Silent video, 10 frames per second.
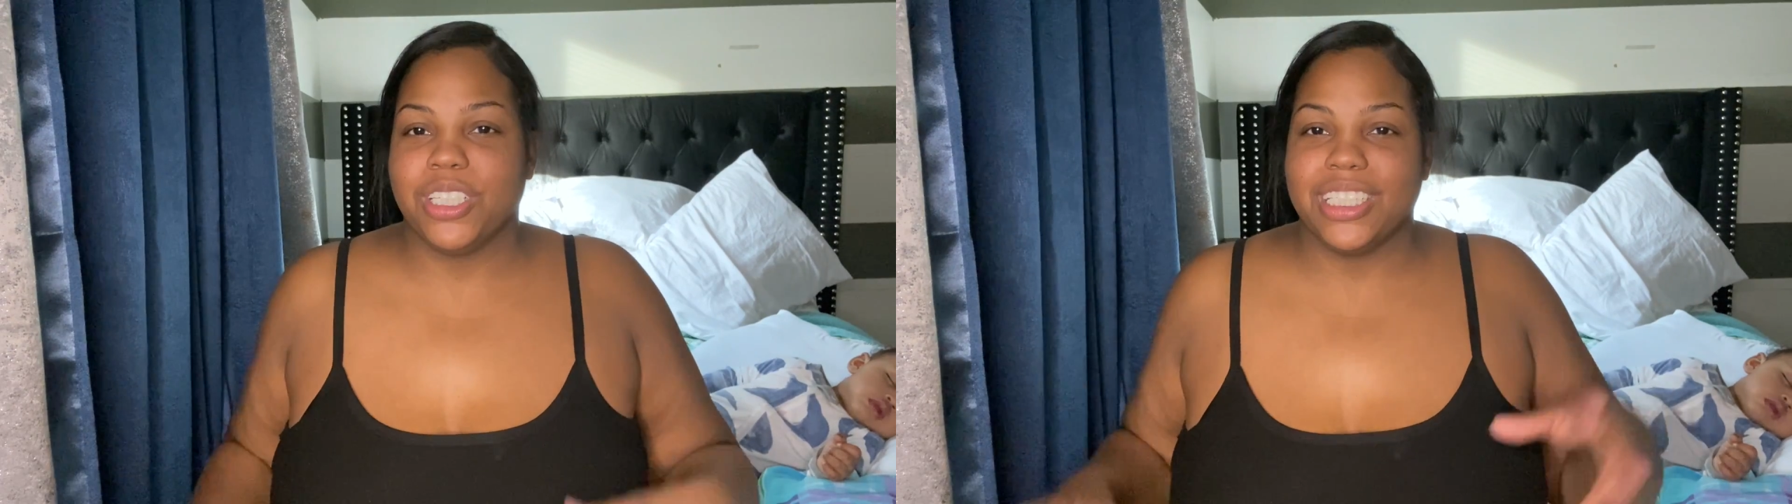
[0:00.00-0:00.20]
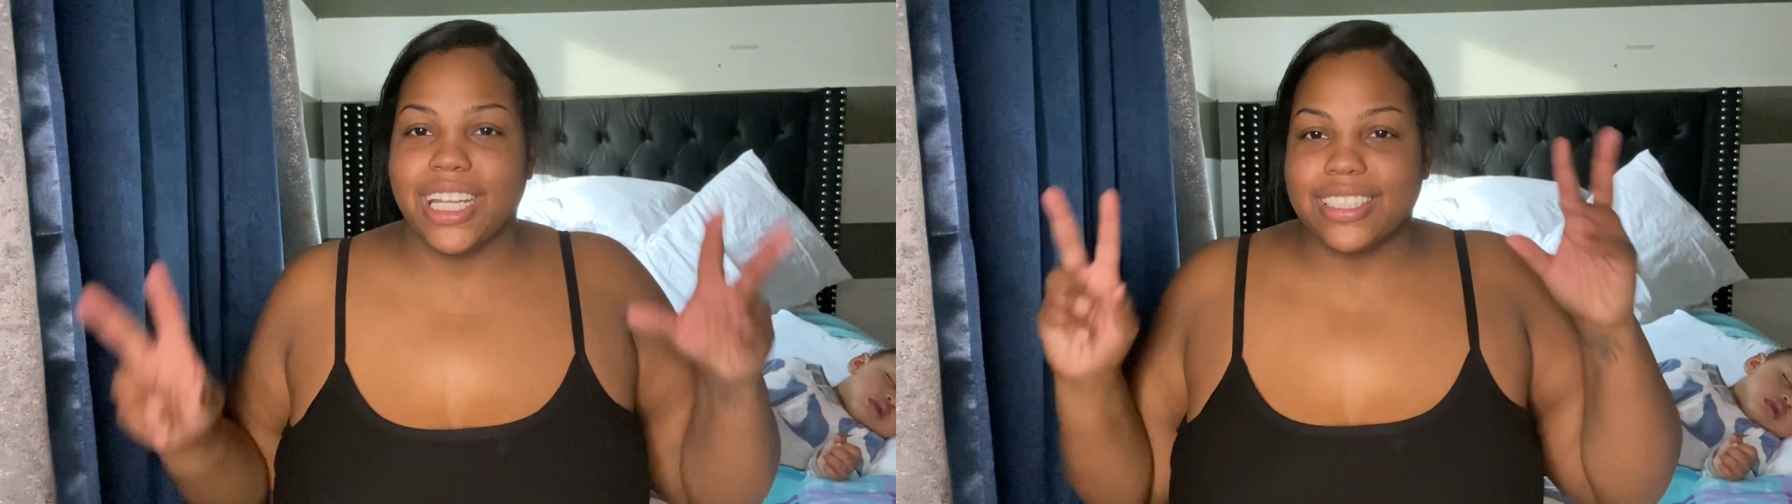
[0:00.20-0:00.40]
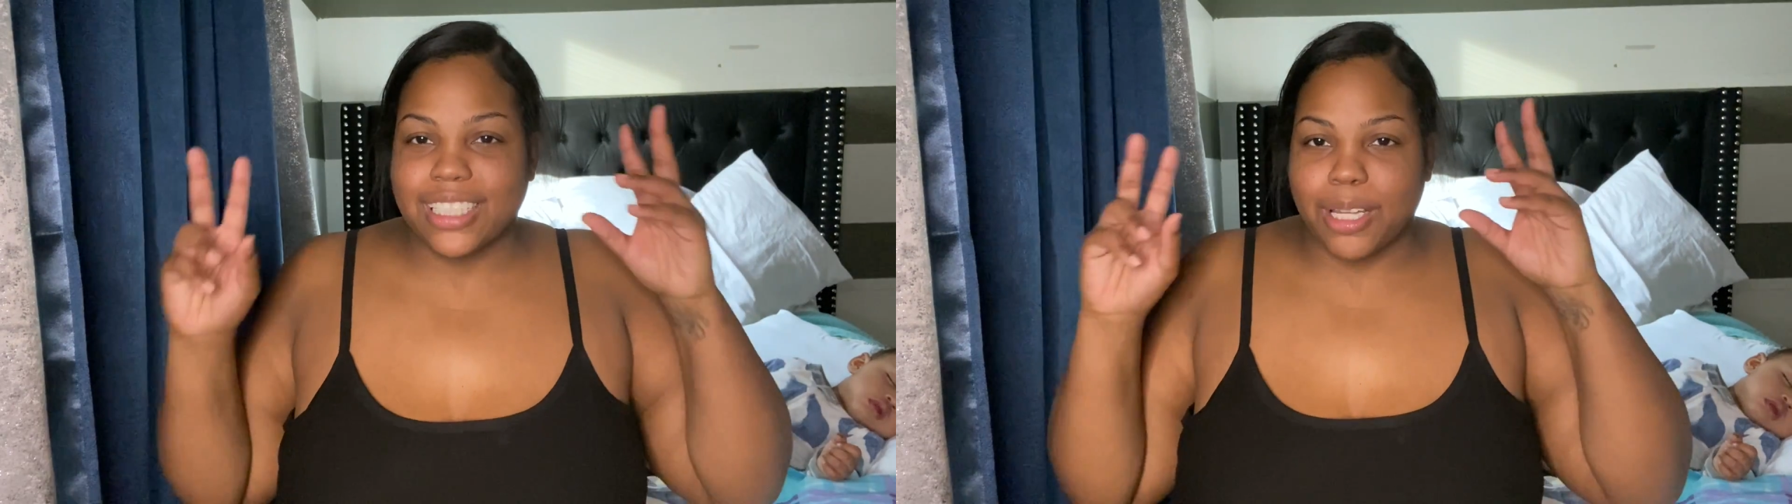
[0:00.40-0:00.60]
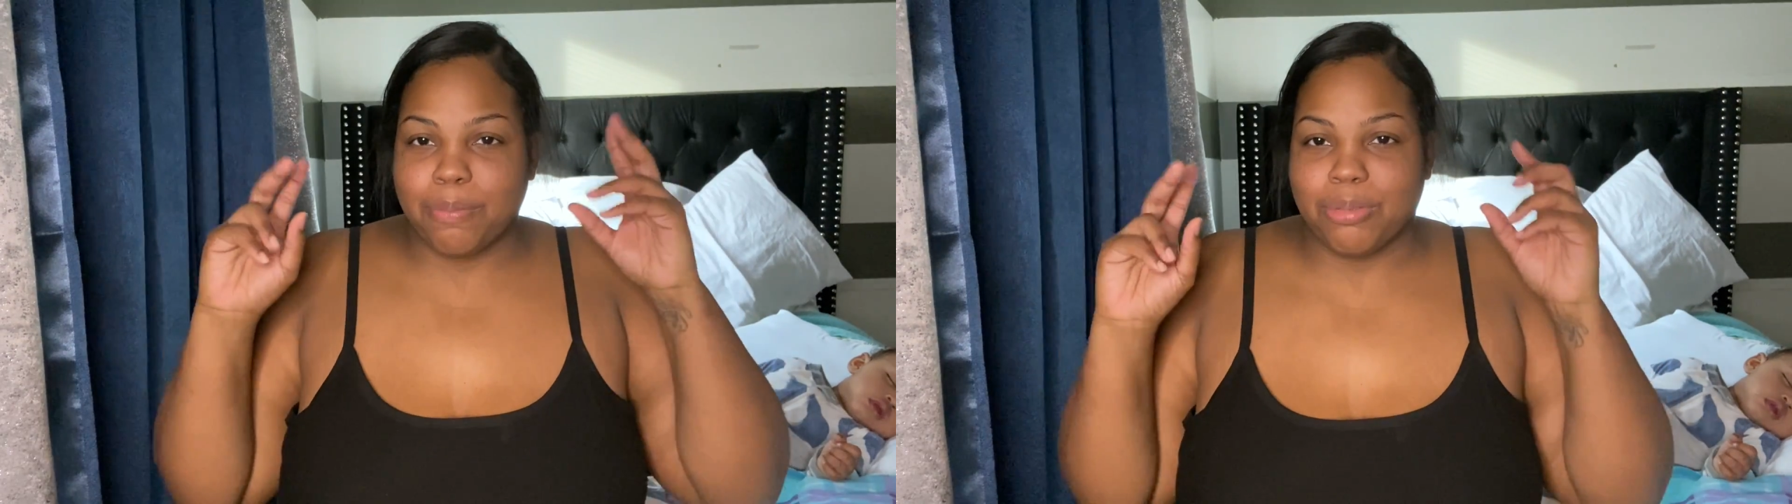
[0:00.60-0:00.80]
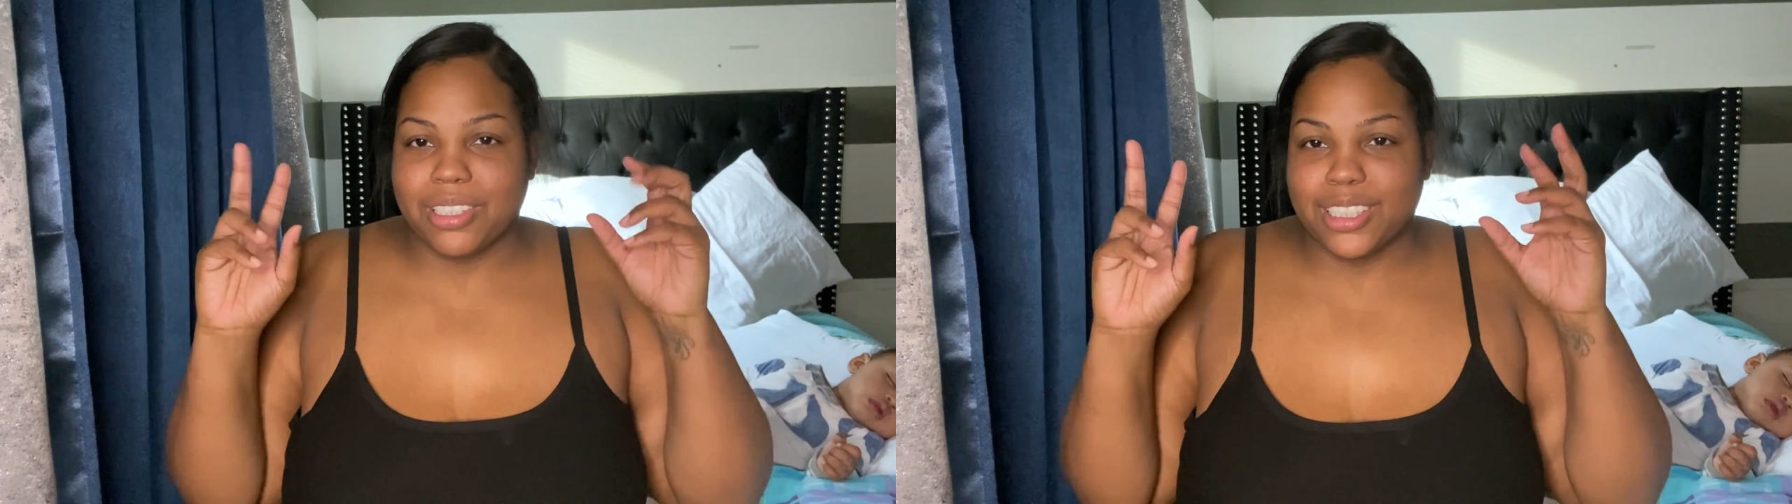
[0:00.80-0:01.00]
And that's like
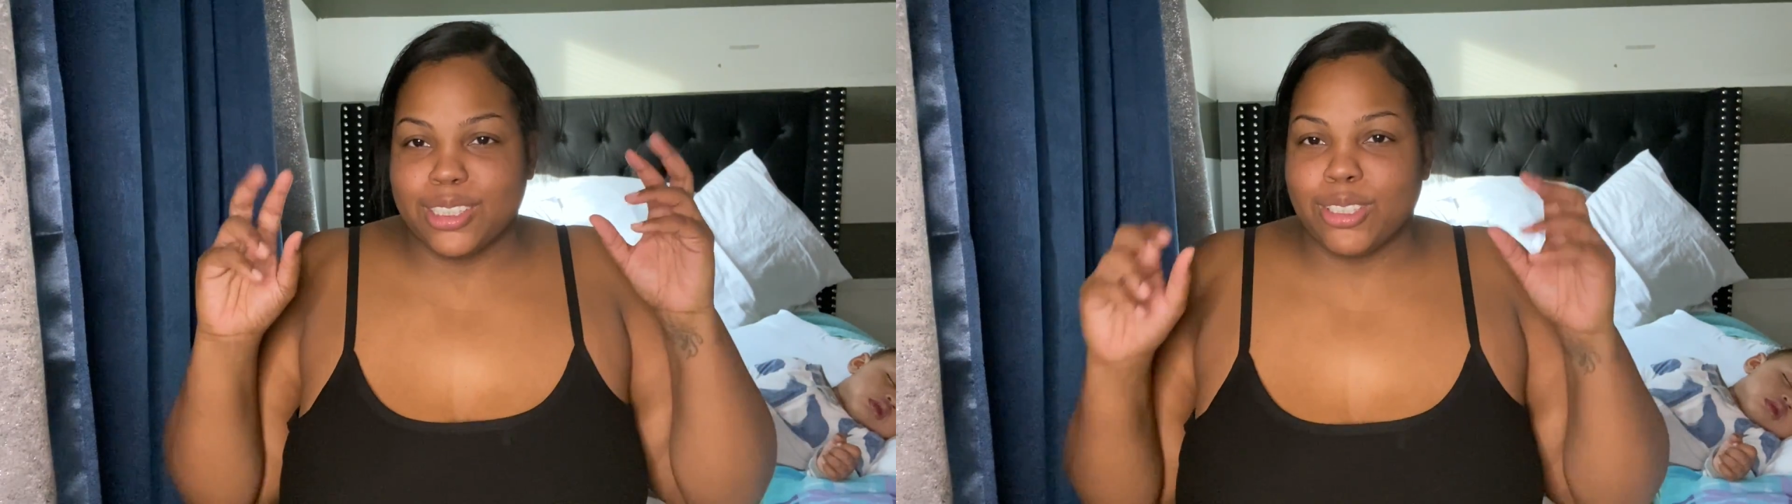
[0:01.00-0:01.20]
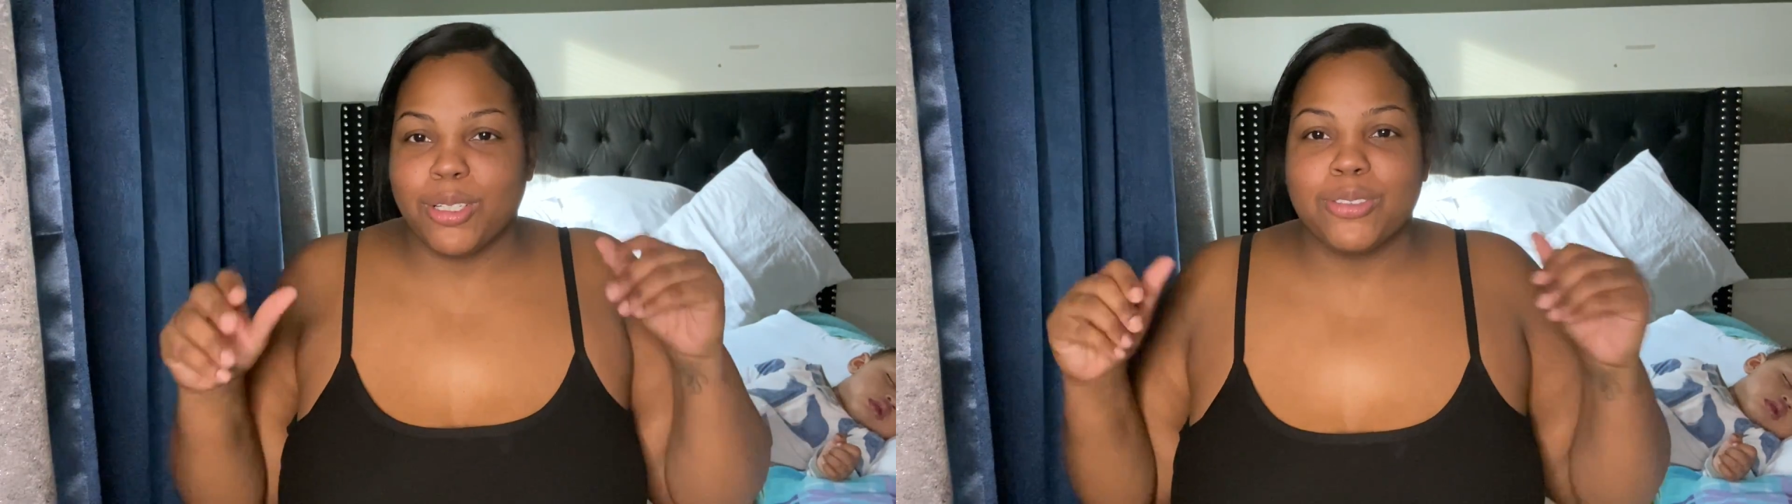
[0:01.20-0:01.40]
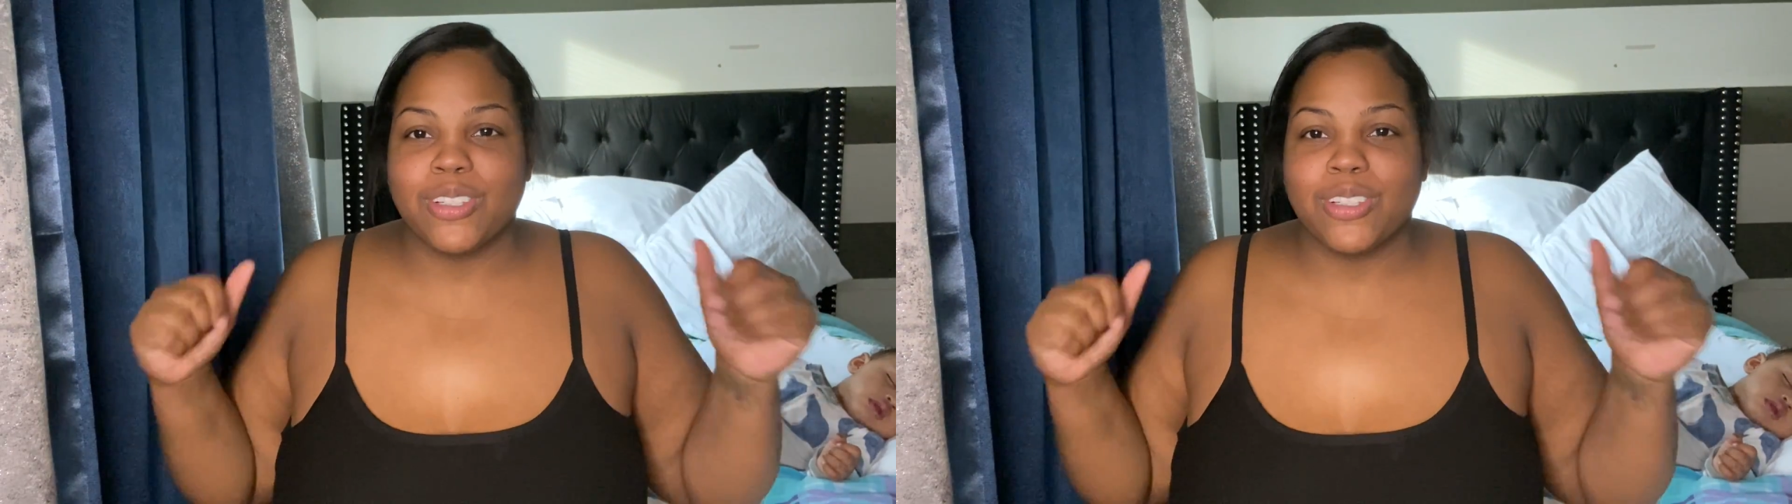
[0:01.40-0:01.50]
Brooklyn terms